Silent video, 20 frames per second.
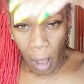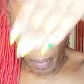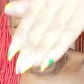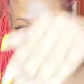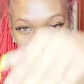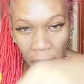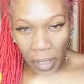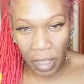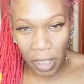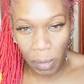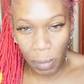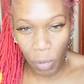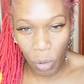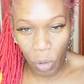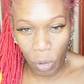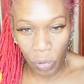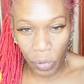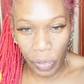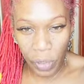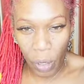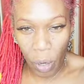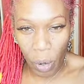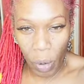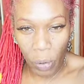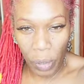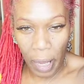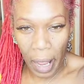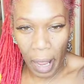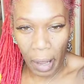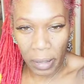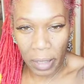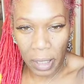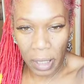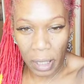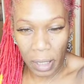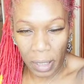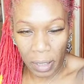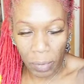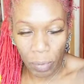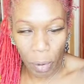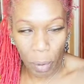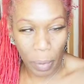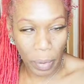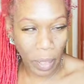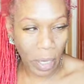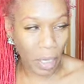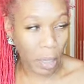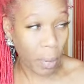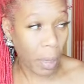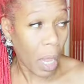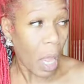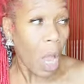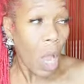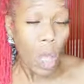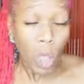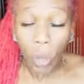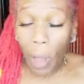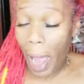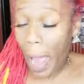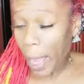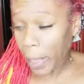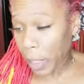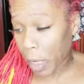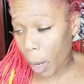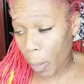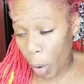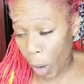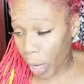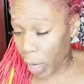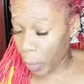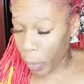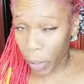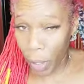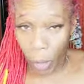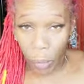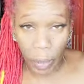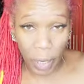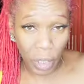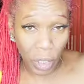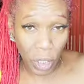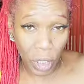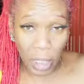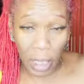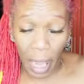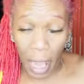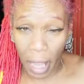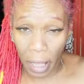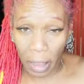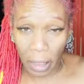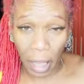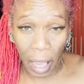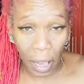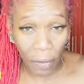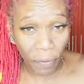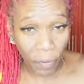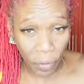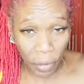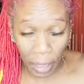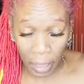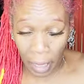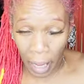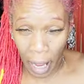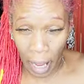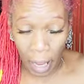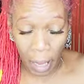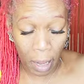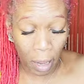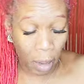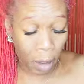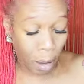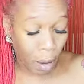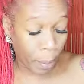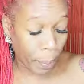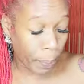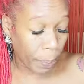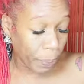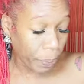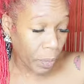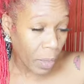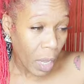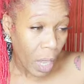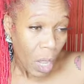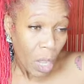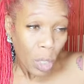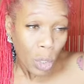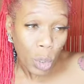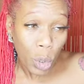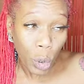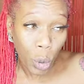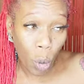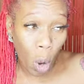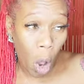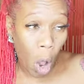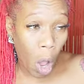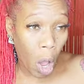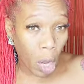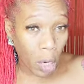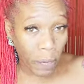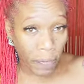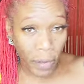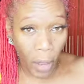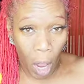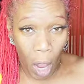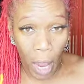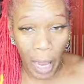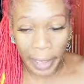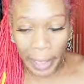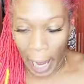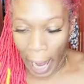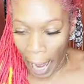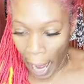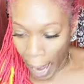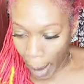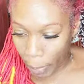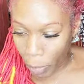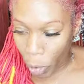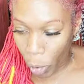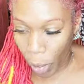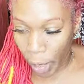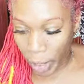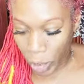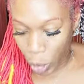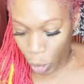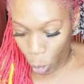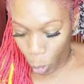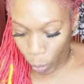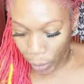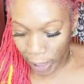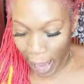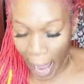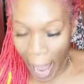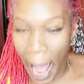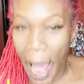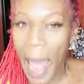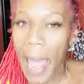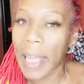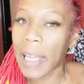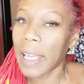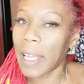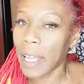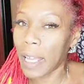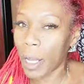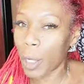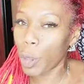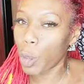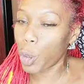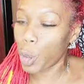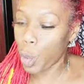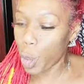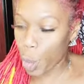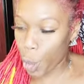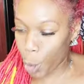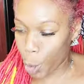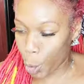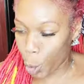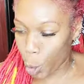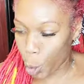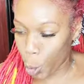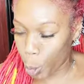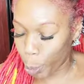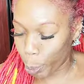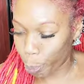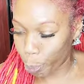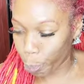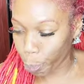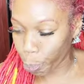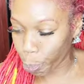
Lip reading: But it smooths on out to get us where we need to be. So I have to come on here real quick and just say how thankful that I am to all of y'all. And I'm going to, when I get to,